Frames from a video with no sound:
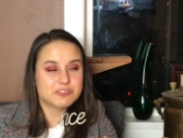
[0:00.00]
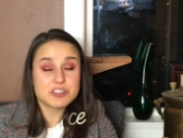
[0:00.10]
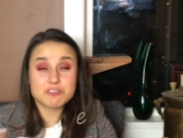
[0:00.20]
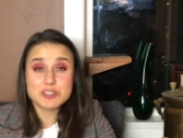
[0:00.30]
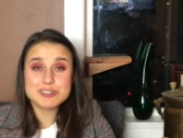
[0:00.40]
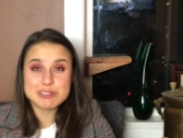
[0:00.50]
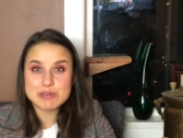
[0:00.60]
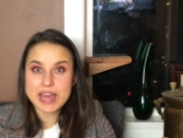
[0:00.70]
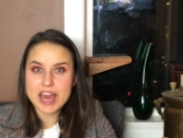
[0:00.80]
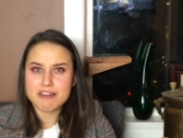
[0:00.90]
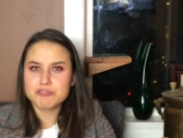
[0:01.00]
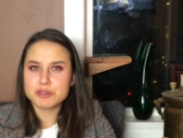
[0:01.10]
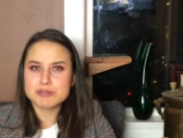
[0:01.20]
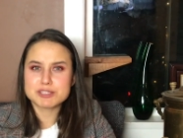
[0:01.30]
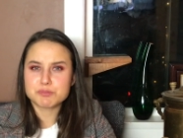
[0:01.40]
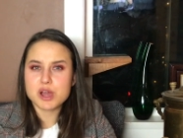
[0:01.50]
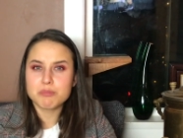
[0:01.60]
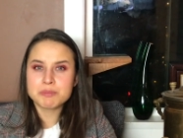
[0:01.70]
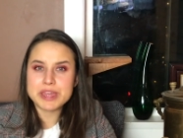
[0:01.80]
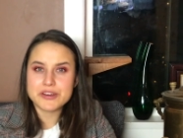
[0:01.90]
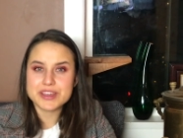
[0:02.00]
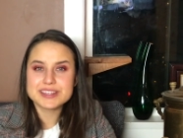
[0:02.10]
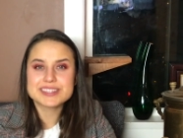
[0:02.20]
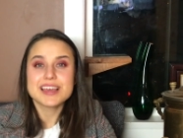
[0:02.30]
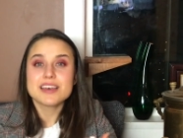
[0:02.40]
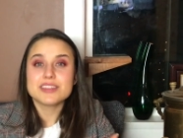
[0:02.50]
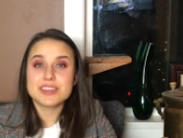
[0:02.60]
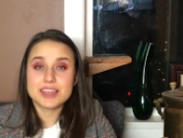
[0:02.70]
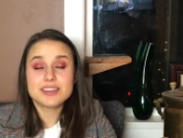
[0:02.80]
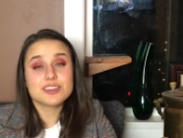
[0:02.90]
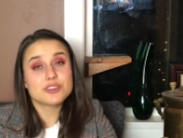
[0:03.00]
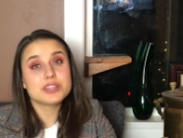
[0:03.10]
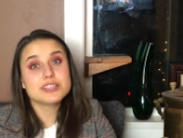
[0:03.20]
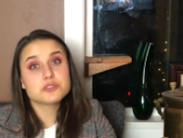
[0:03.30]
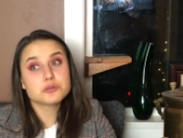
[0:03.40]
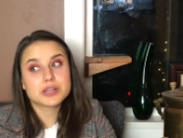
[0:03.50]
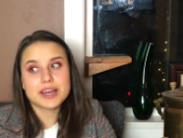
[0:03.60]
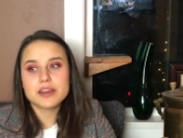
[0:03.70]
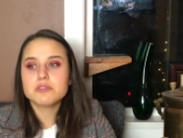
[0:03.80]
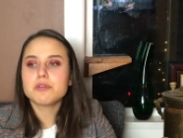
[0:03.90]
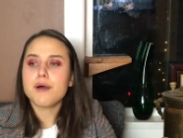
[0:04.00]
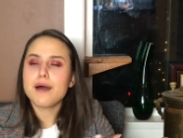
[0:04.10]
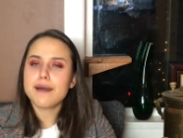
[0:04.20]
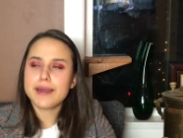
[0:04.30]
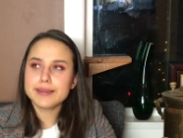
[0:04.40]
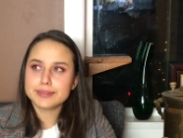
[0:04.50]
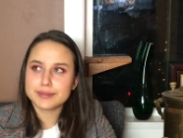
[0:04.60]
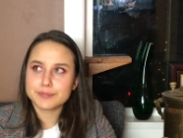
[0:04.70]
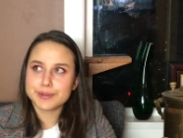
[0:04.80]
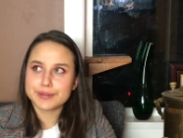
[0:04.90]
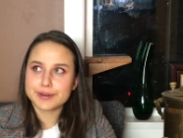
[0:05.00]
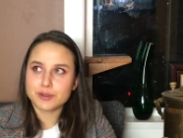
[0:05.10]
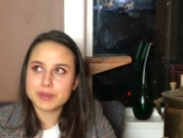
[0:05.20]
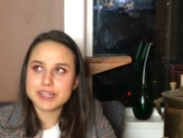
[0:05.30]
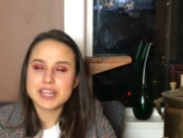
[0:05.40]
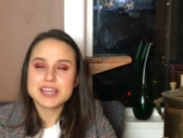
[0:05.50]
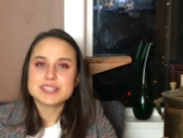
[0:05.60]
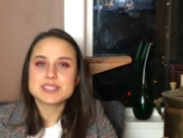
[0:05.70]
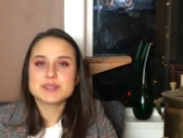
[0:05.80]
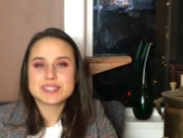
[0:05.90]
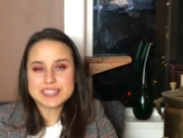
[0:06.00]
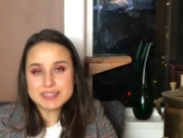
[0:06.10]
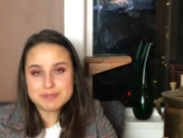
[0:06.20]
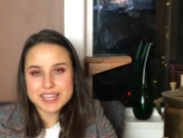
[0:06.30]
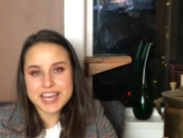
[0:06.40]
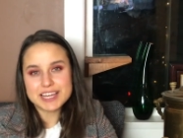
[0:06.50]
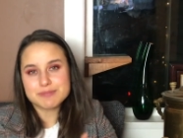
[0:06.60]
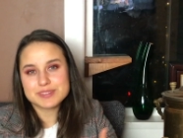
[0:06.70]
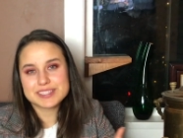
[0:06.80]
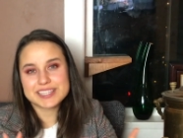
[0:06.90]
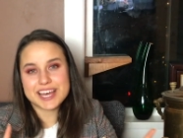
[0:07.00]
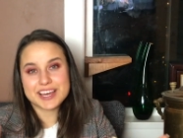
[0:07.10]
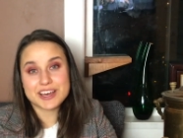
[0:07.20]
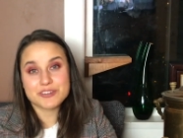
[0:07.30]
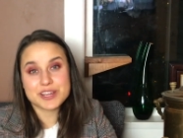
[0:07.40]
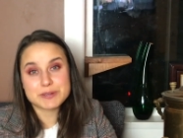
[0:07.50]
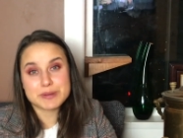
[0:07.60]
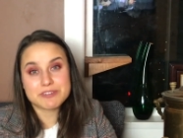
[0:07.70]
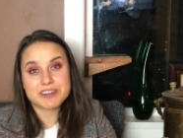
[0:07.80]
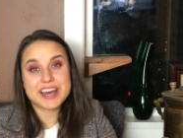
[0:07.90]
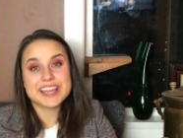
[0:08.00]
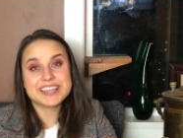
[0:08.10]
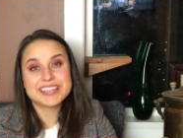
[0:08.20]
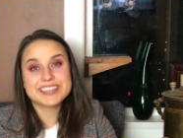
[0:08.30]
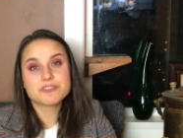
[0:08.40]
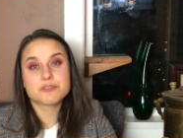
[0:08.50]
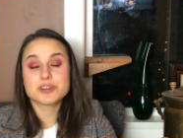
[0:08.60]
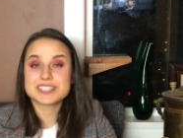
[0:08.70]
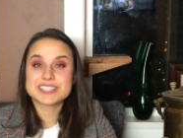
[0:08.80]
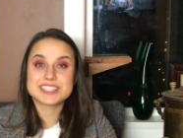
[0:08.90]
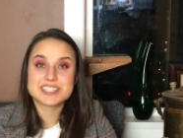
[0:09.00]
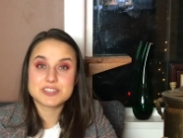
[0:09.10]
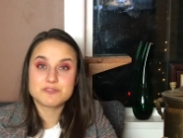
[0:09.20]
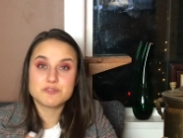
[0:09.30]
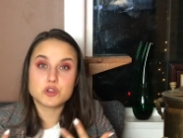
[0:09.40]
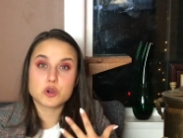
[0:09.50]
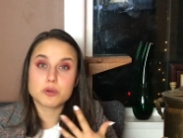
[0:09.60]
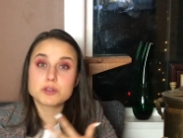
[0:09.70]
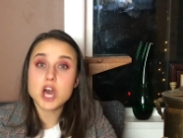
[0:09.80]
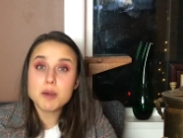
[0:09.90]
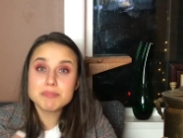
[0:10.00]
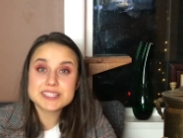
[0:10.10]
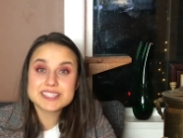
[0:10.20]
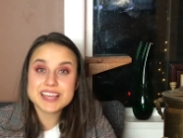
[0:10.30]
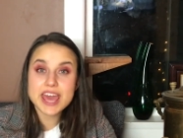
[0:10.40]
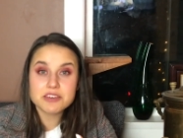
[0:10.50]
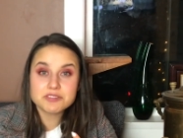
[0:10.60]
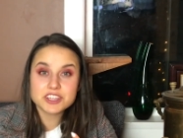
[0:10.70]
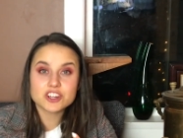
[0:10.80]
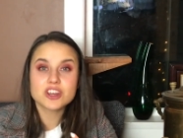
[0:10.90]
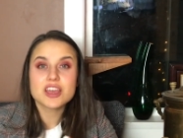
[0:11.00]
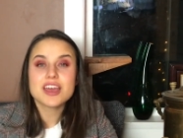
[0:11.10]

If you do have those problem areas, then you need to kind of hide them a little bit. So sometimes a great way of hiding, for instance, if your top is heavier